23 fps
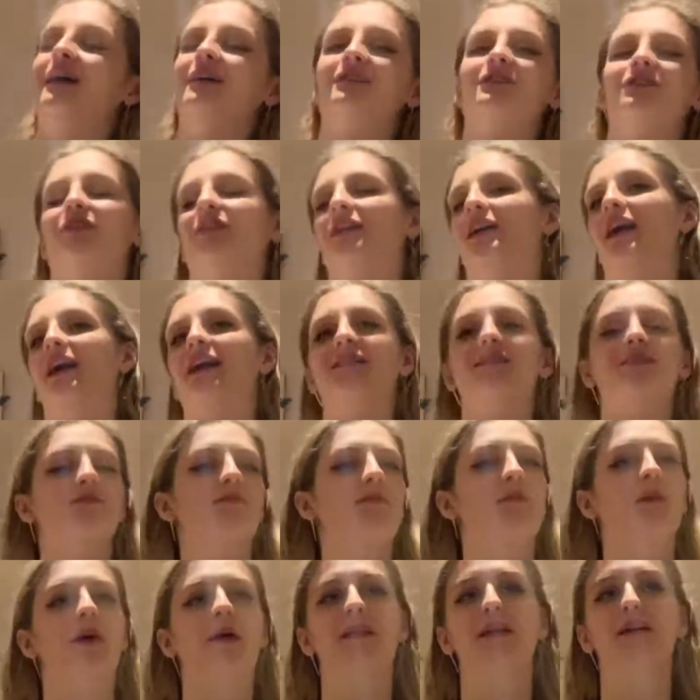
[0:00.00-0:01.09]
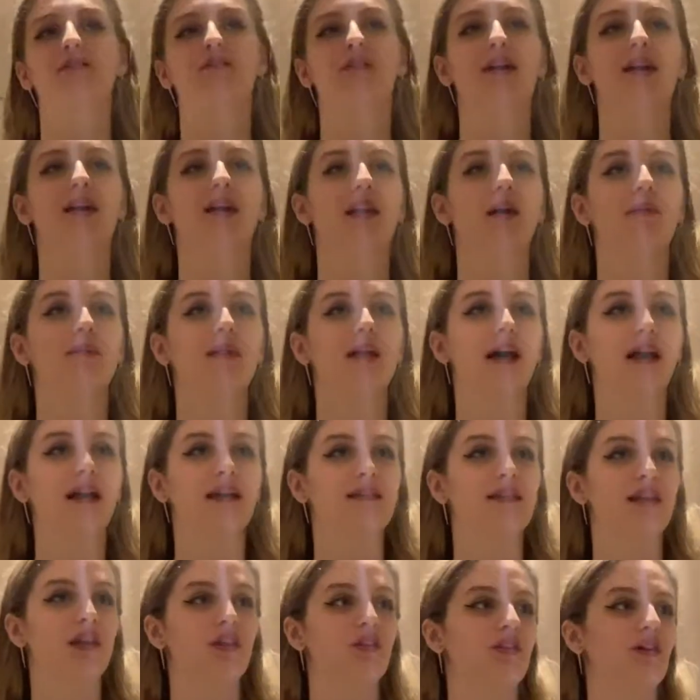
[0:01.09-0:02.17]
trying to ask them about their drink, and I'm like, is
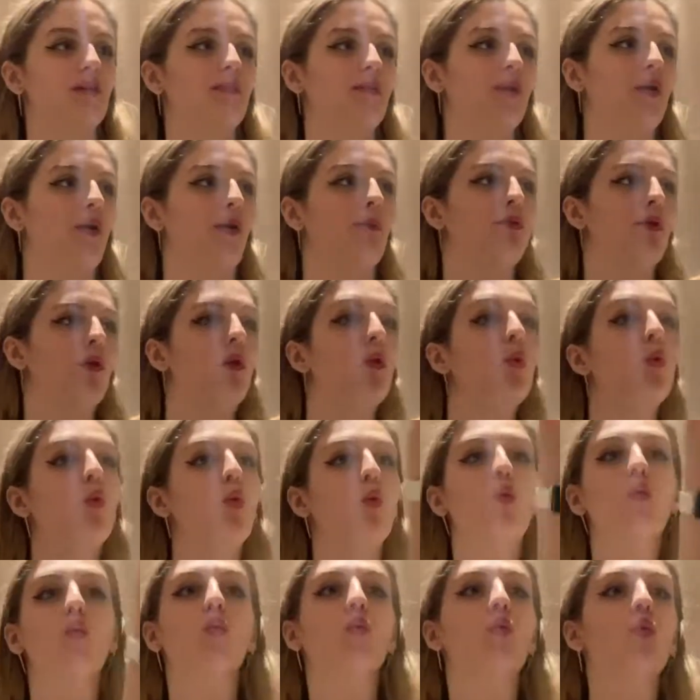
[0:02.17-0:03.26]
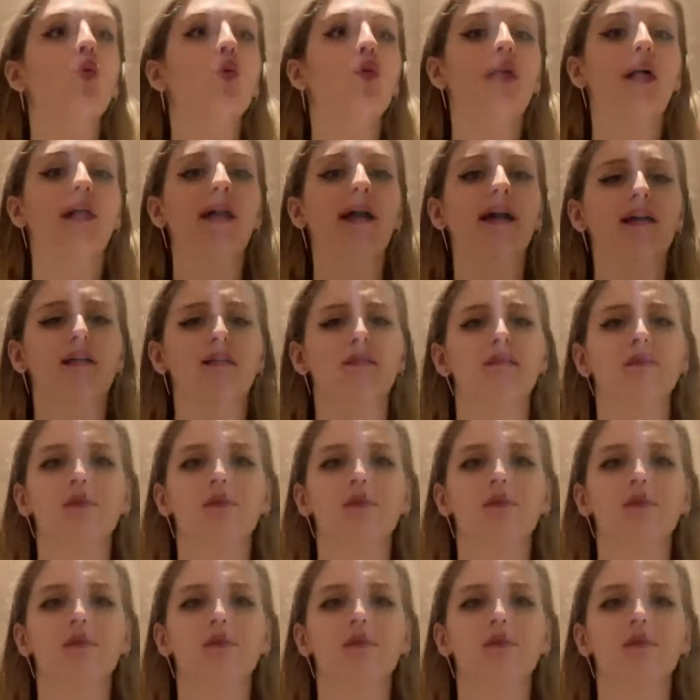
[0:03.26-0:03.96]
that a double or a blue? They're like,